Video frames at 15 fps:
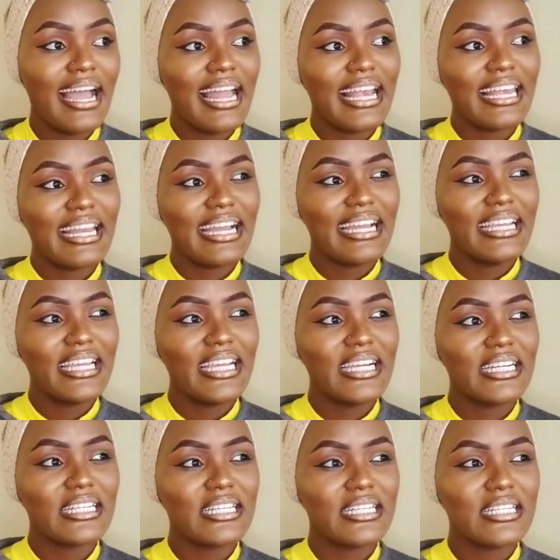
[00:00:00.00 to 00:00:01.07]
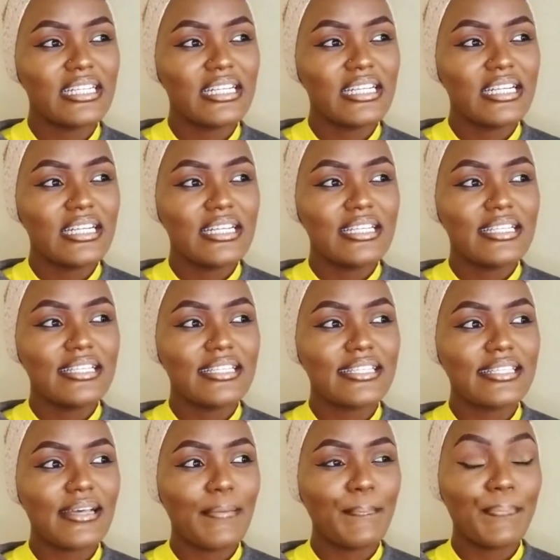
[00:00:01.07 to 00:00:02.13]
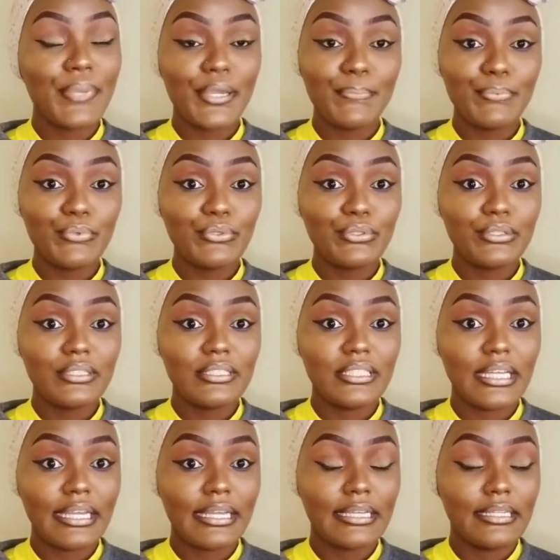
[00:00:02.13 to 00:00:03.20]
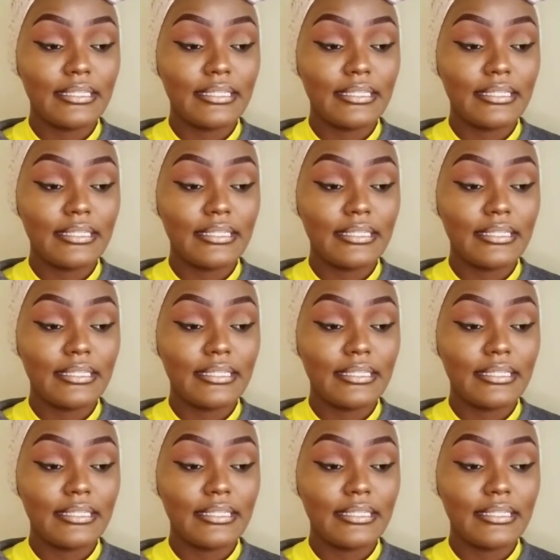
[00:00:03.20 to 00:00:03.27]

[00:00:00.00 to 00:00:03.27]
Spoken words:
Like some people, it